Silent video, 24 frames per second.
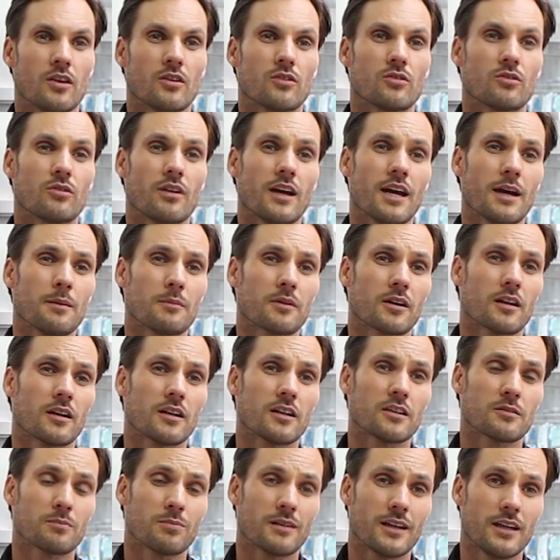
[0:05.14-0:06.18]
Today I'm going to
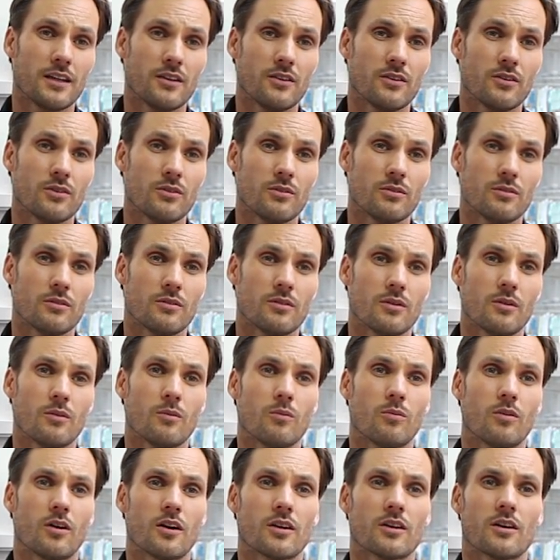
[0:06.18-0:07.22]
explain you
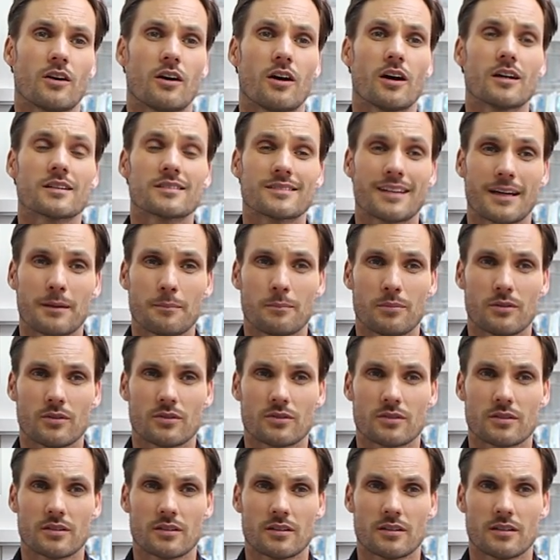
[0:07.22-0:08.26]
what are
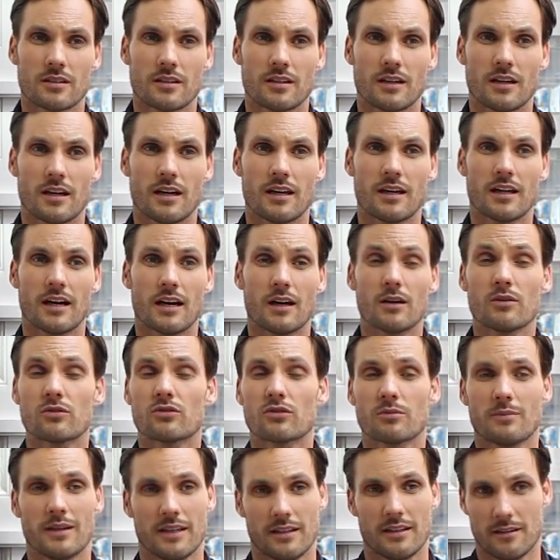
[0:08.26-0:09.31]
samples and how
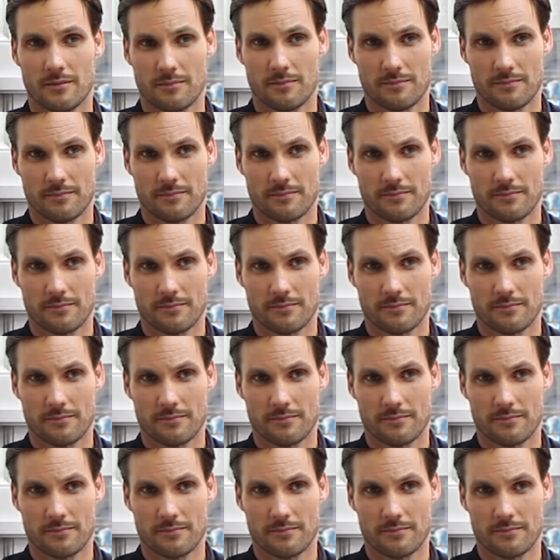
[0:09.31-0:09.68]
to make them.